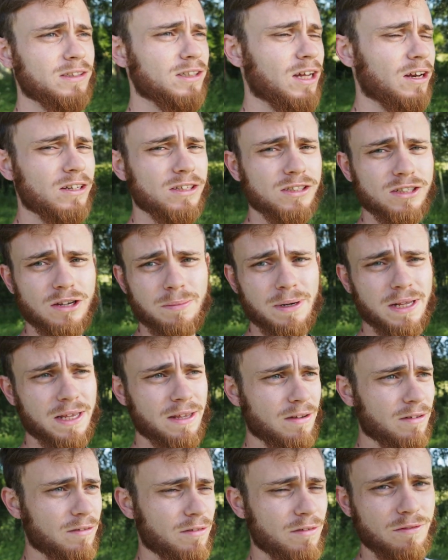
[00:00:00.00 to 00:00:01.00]
done so many
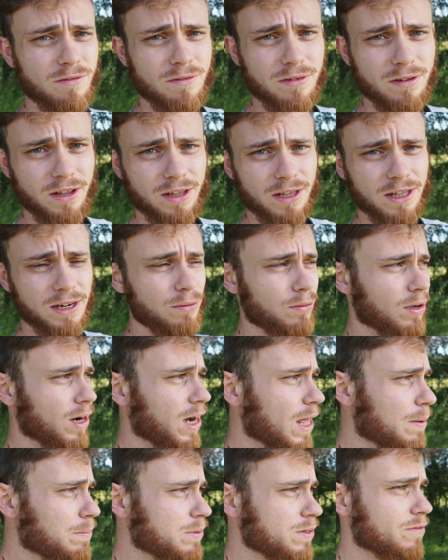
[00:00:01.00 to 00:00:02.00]
like little
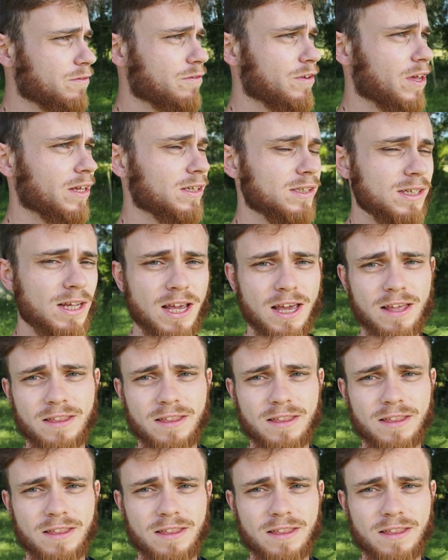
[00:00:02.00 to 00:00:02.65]
clips and things.